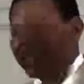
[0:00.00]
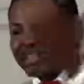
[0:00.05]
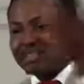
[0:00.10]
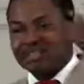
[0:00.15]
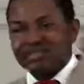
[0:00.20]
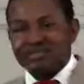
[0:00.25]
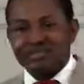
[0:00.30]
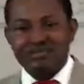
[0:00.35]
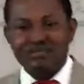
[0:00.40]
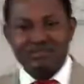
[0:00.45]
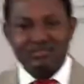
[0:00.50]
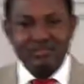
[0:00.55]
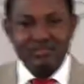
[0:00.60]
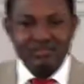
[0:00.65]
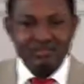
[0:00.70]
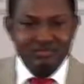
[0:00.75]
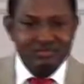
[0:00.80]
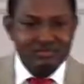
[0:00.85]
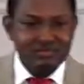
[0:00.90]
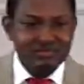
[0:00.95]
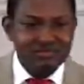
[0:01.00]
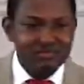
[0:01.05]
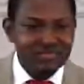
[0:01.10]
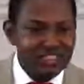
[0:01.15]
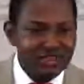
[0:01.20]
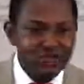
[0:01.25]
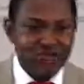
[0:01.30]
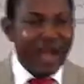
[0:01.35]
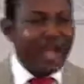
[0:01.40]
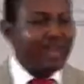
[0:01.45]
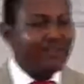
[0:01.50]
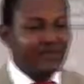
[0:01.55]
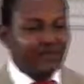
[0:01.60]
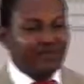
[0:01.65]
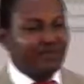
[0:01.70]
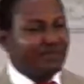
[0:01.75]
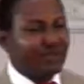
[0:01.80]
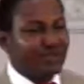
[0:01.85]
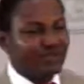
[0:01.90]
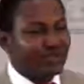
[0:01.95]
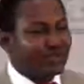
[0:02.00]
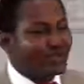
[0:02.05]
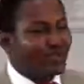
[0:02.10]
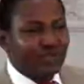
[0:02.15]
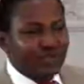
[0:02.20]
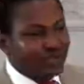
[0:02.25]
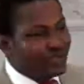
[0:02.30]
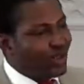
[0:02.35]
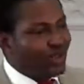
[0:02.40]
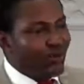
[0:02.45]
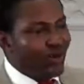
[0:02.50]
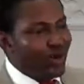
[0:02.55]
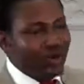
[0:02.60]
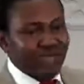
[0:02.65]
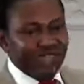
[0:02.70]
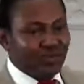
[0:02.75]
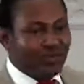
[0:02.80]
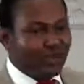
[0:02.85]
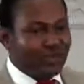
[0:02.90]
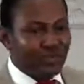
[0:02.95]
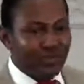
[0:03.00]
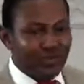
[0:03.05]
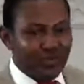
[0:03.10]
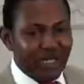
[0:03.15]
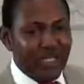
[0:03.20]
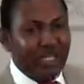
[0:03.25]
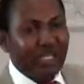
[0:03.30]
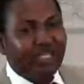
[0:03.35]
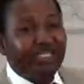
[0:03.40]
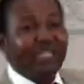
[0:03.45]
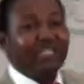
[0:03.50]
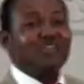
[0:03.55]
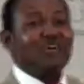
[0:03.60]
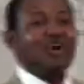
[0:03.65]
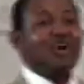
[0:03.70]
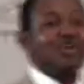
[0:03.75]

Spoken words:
just his wife was told somewhere where she went to pray. This is